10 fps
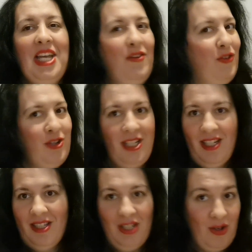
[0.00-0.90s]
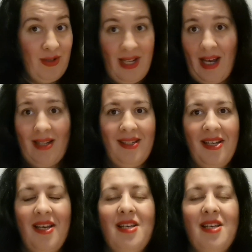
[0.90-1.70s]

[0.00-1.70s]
If you didn't know that.